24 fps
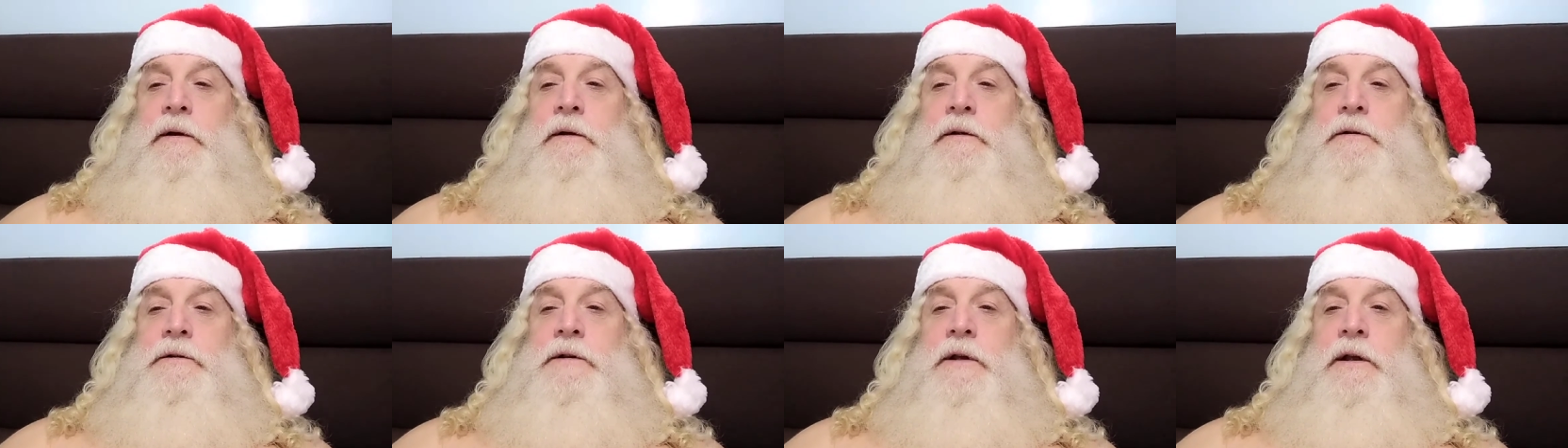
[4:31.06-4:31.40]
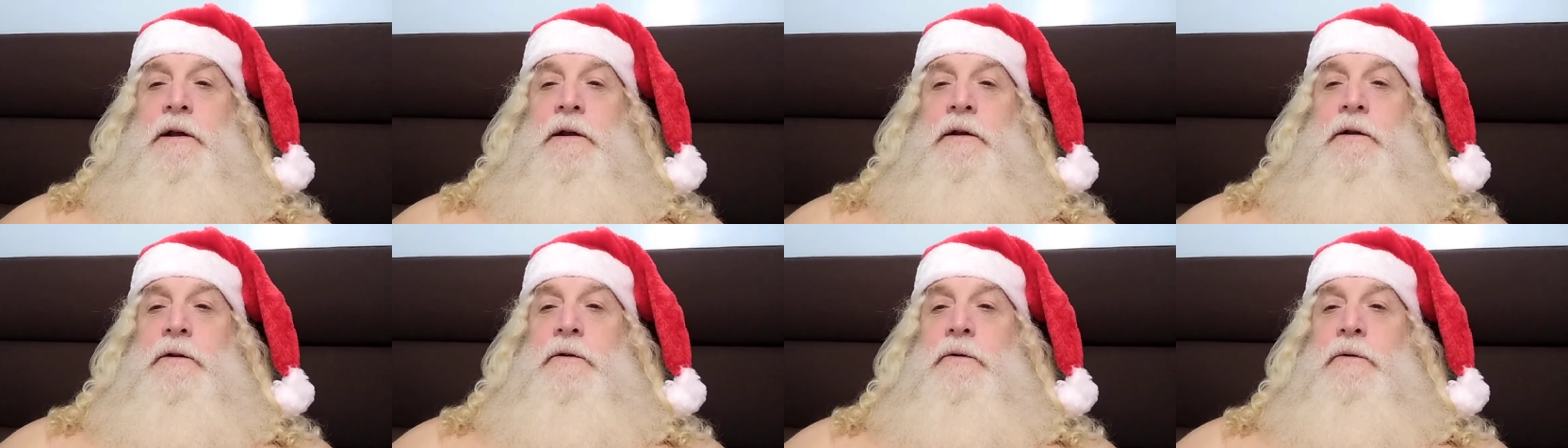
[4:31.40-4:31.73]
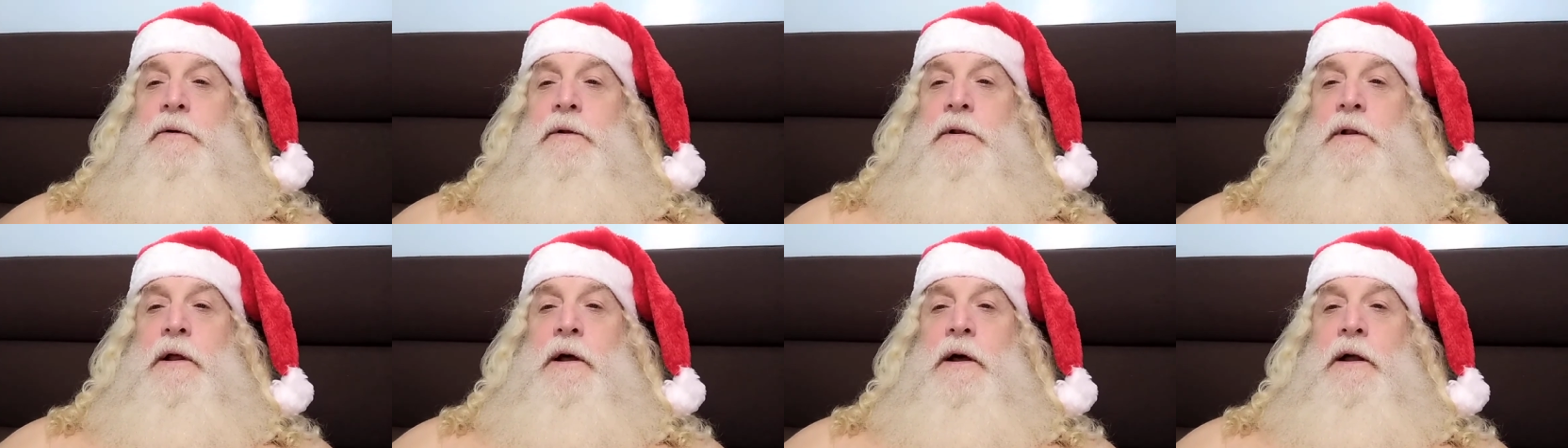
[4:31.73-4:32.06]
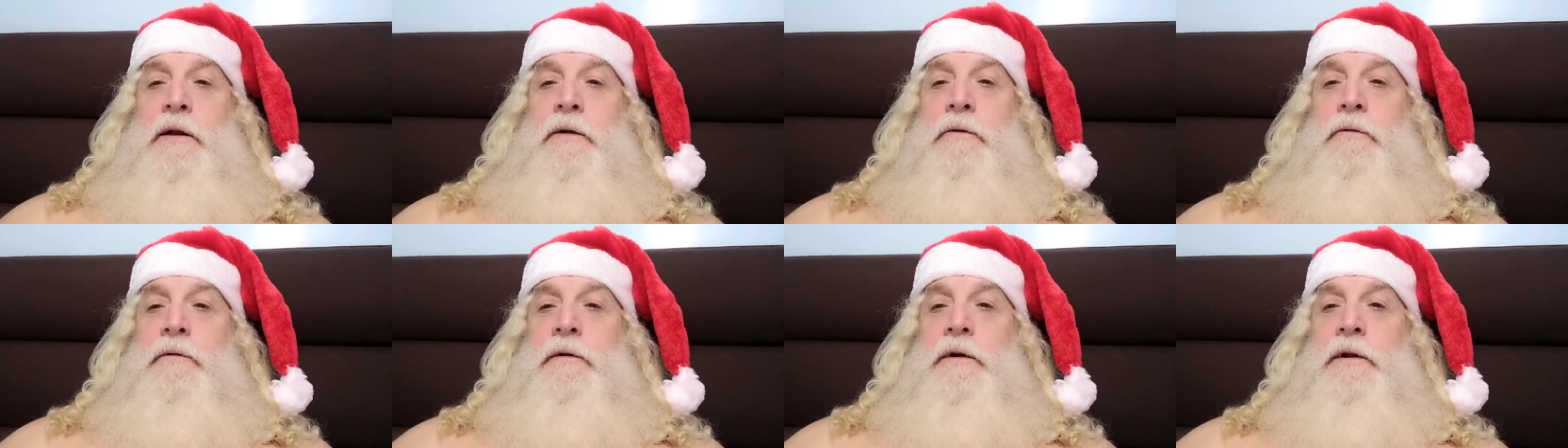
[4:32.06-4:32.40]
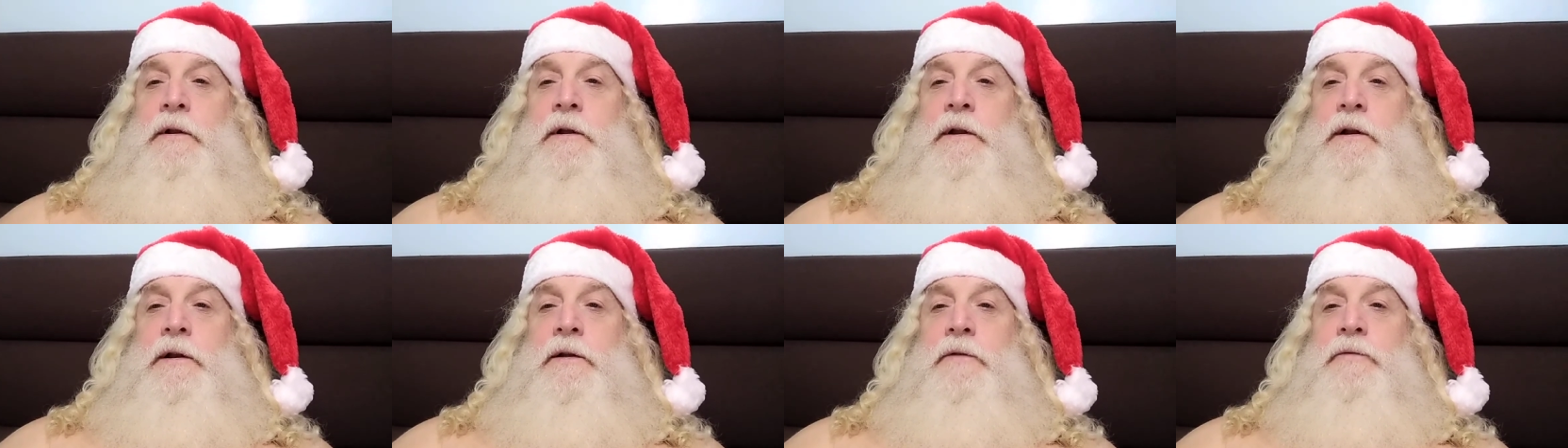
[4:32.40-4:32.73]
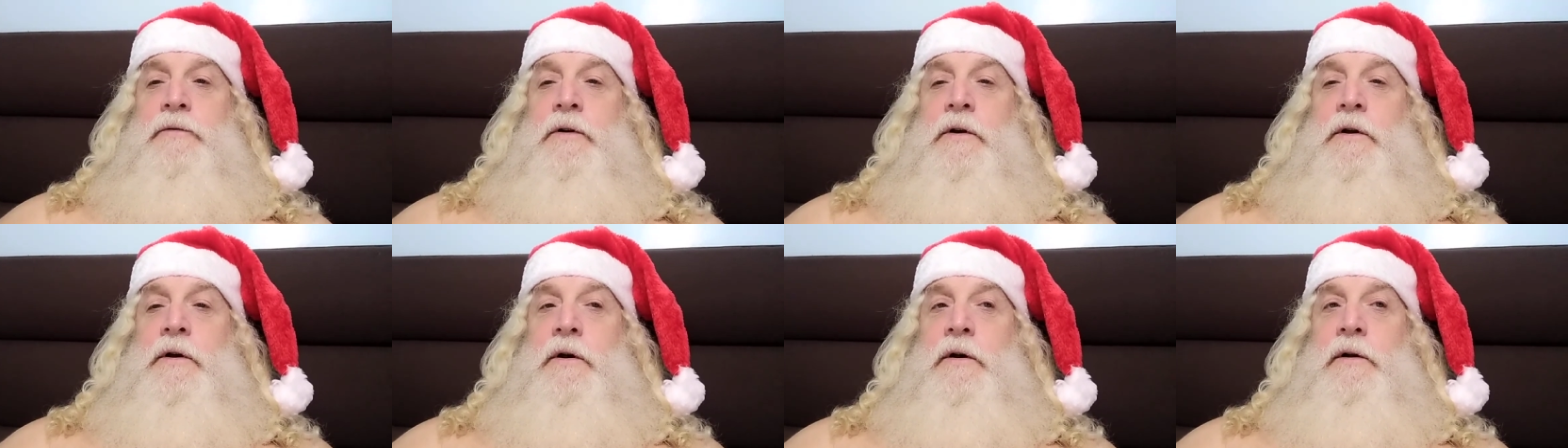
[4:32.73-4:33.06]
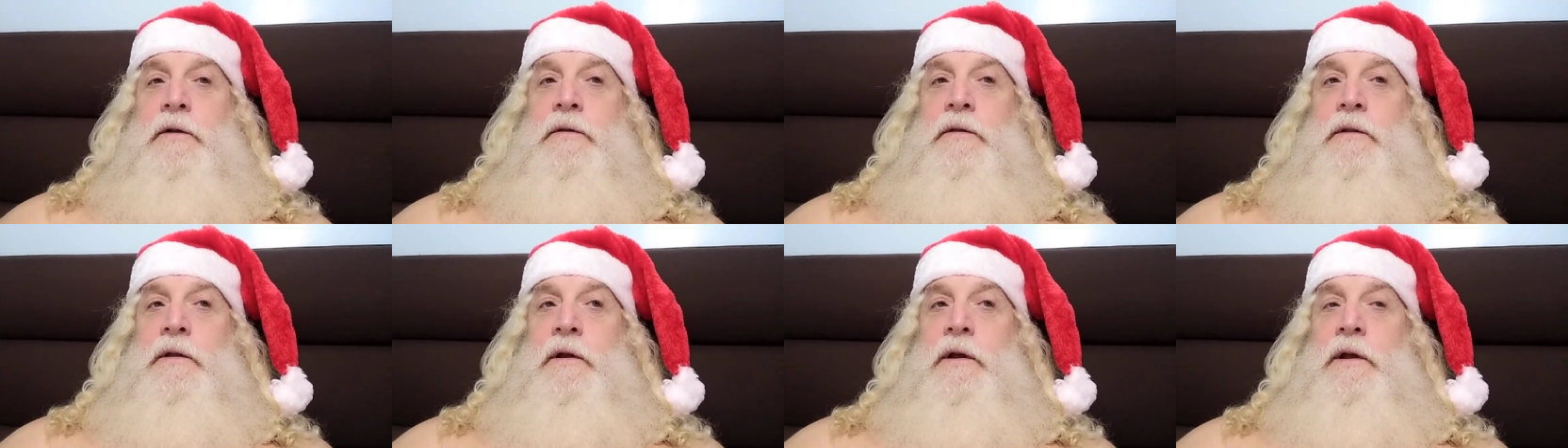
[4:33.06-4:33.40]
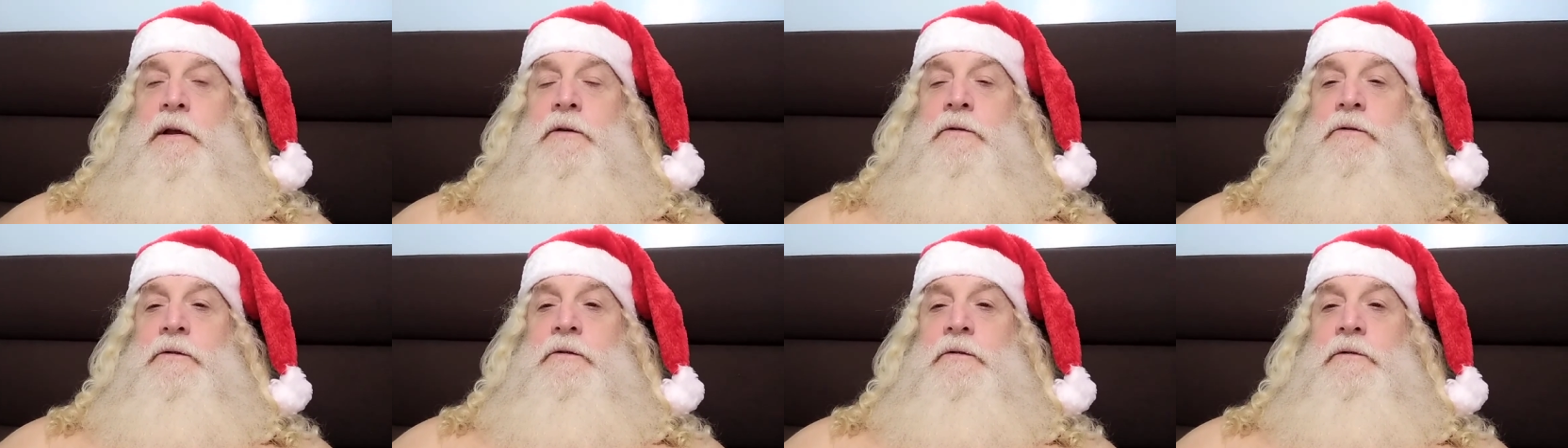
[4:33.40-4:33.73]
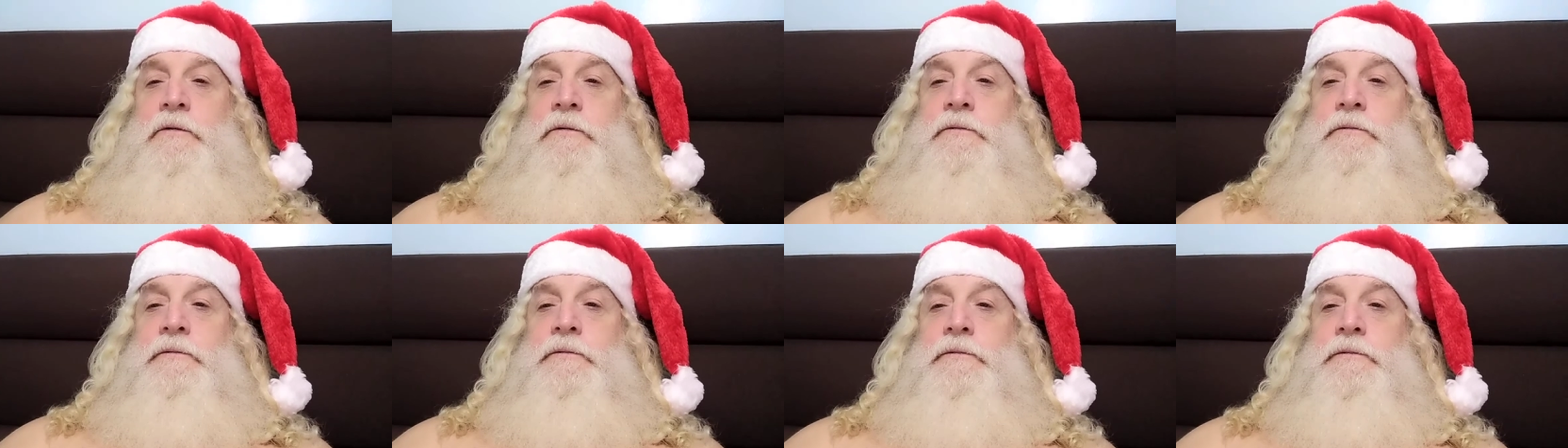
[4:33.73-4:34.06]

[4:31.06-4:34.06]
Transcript: She could do a lot of really difficult things.